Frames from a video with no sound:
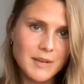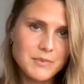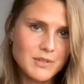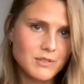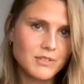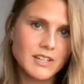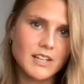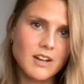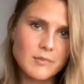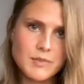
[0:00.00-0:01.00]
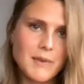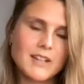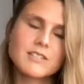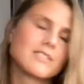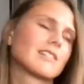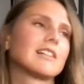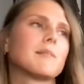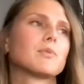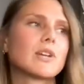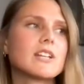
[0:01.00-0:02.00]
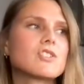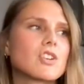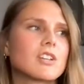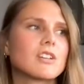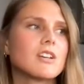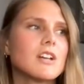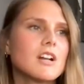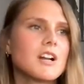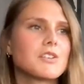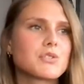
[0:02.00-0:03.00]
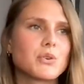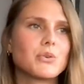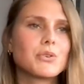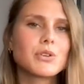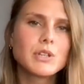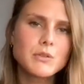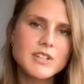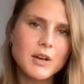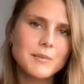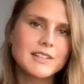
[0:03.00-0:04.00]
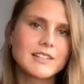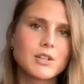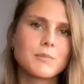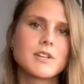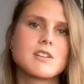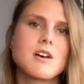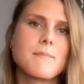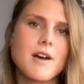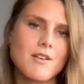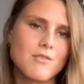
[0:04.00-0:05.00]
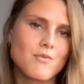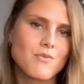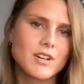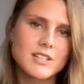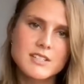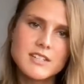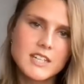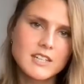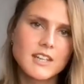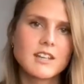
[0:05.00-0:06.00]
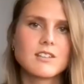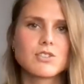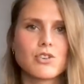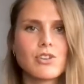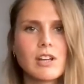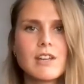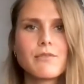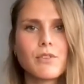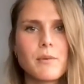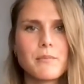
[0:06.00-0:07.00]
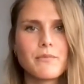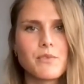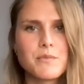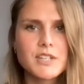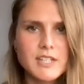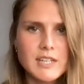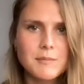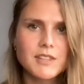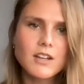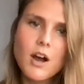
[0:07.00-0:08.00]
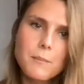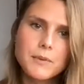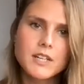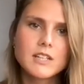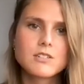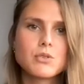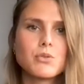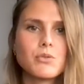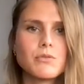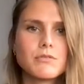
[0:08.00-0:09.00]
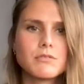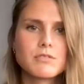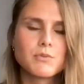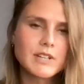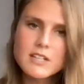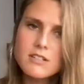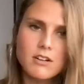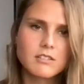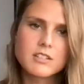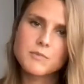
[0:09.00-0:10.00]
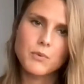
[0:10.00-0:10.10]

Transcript: Absolutely. It comes back to the collaboration. So could you tell me a little bit about what is needed internally from the team and the company to really start this